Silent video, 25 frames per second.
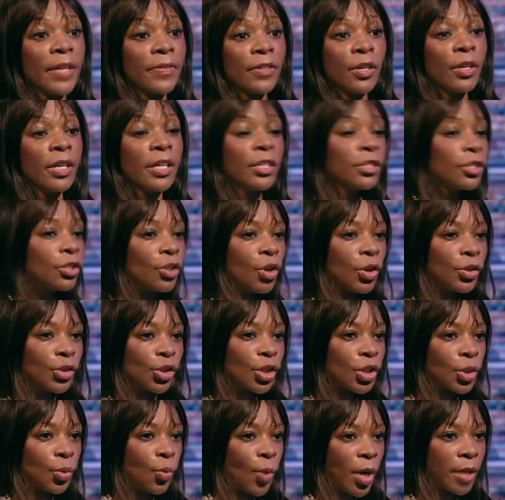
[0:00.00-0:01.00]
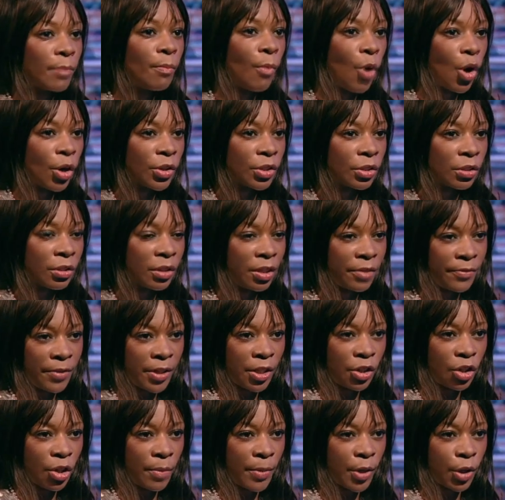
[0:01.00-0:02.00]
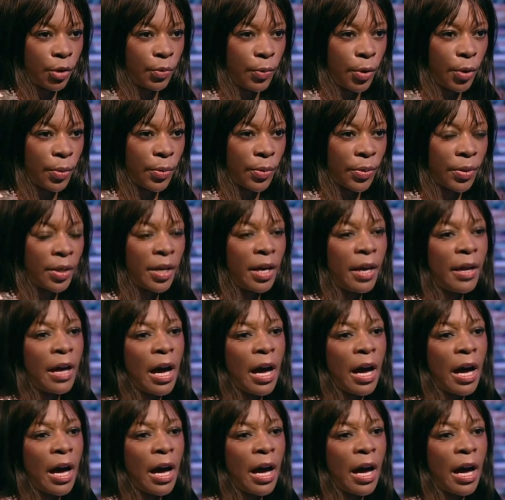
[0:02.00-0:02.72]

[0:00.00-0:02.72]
that there is not just one model of economic growth.